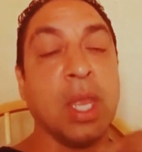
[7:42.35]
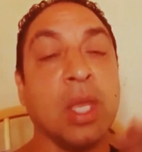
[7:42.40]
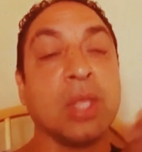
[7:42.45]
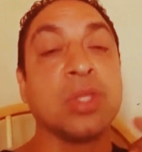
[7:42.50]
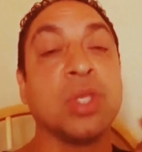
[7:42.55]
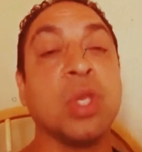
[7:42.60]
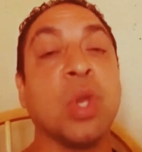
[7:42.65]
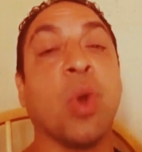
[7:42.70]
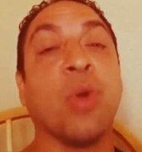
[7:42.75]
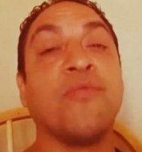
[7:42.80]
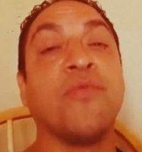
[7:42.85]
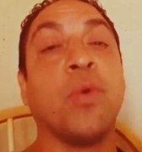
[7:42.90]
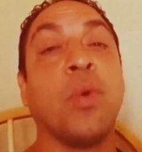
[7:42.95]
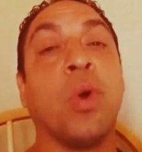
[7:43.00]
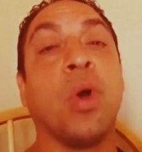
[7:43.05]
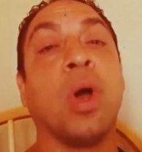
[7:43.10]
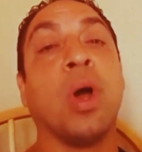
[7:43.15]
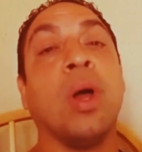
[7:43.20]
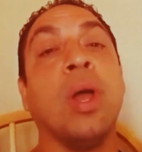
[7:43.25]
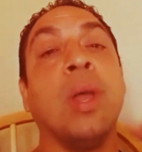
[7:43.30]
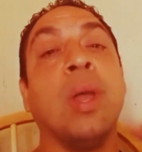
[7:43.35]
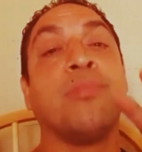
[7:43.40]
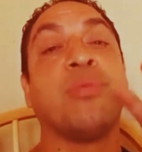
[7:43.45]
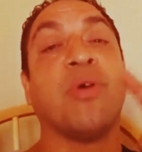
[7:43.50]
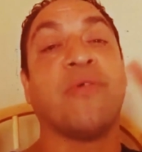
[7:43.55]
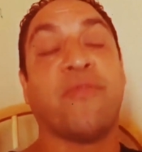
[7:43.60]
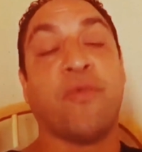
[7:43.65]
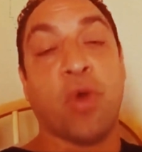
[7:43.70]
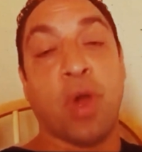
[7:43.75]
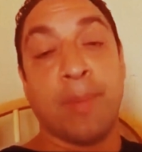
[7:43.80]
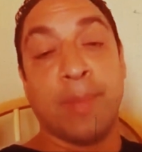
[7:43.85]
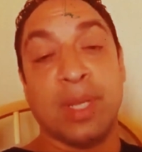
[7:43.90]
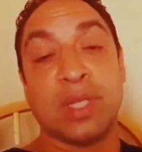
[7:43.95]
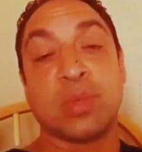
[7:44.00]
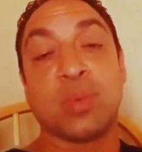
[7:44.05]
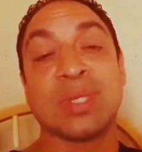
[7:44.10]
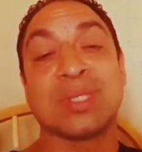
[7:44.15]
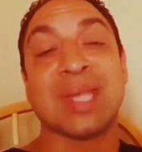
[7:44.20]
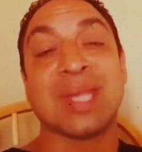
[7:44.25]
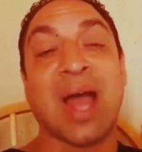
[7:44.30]
the overall performance
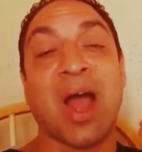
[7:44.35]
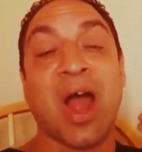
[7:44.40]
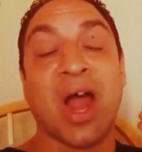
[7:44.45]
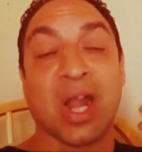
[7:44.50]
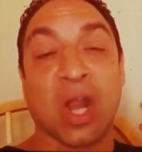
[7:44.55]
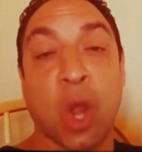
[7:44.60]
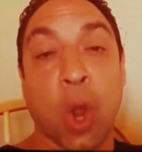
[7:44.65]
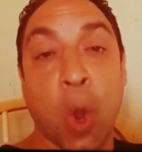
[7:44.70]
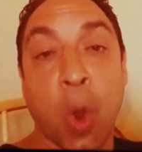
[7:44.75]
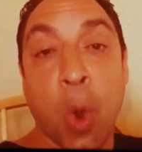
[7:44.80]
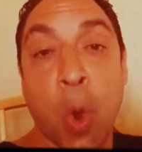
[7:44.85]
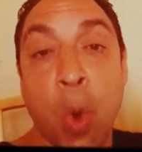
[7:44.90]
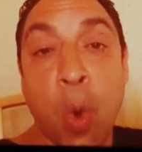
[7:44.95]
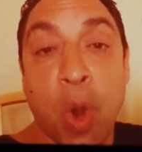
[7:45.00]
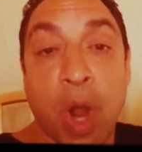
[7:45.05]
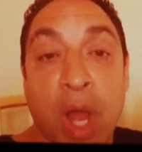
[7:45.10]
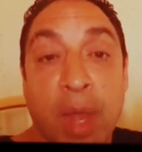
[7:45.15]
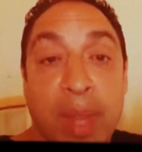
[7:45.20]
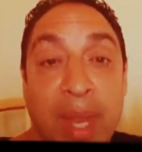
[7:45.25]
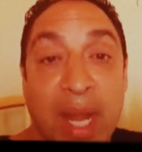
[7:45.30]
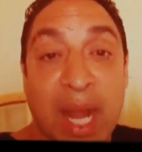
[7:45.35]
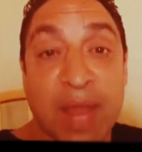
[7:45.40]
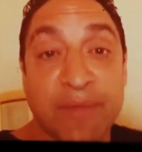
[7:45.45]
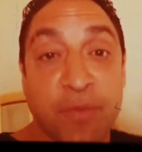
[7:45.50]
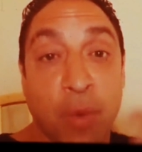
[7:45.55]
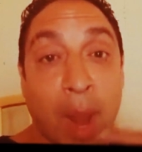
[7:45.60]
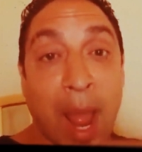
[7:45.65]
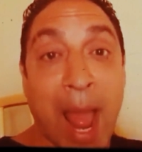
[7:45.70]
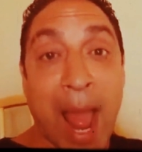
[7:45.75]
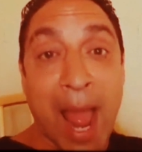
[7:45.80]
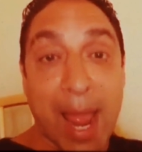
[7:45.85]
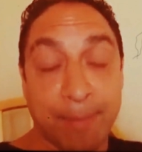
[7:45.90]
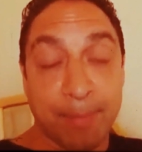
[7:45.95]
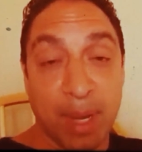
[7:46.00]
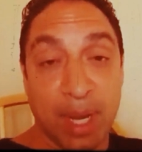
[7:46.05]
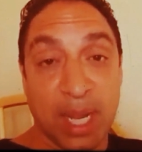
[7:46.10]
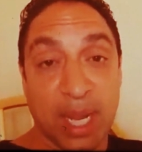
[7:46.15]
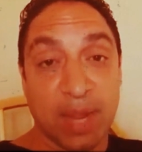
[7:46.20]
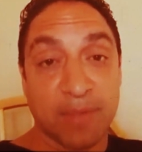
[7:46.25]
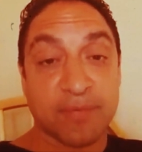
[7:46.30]
was at a whole other level, I
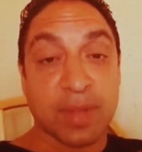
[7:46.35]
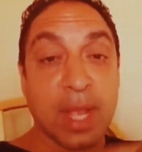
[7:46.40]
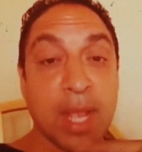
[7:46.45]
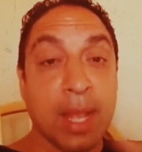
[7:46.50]
believe.